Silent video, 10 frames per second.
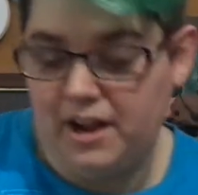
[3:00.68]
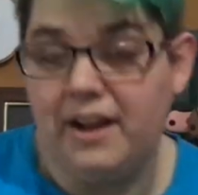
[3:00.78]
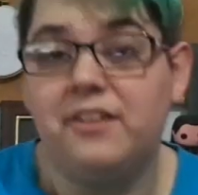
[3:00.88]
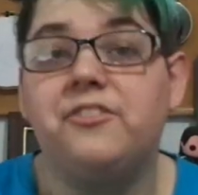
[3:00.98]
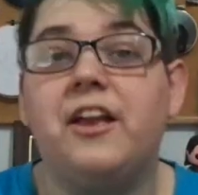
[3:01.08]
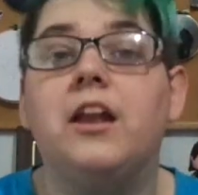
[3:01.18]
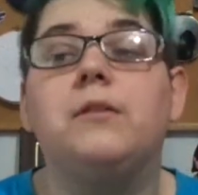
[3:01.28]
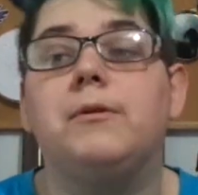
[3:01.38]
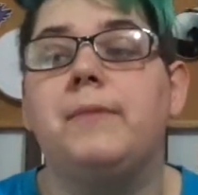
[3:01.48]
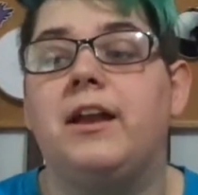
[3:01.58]
dyes tend
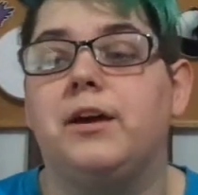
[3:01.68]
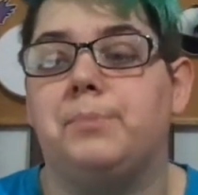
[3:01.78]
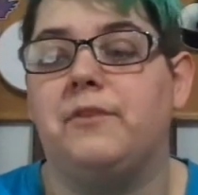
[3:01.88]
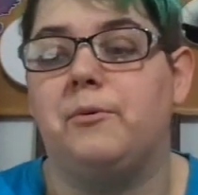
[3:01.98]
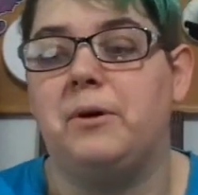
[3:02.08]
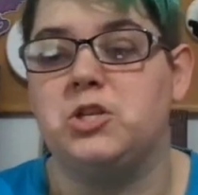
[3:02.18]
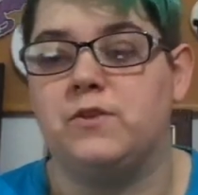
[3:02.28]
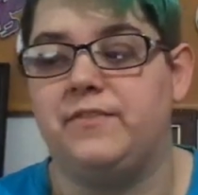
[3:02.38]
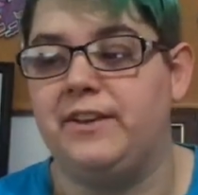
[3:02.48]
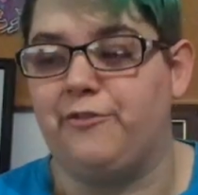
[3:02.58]
to be made up of a bunch
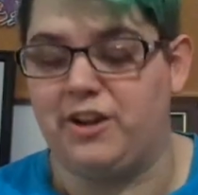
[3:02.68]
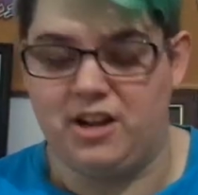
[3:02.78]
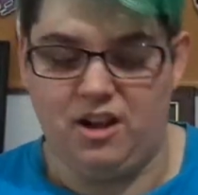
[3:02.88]
of different